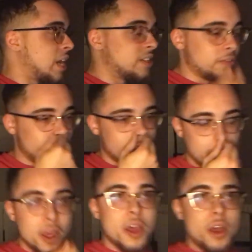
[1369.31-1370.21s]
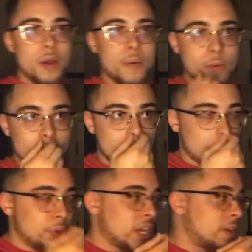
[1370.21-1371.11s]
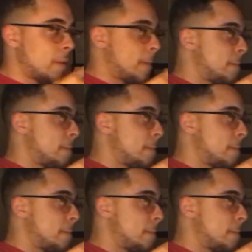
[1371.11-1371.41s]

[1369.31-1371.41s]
as of late. But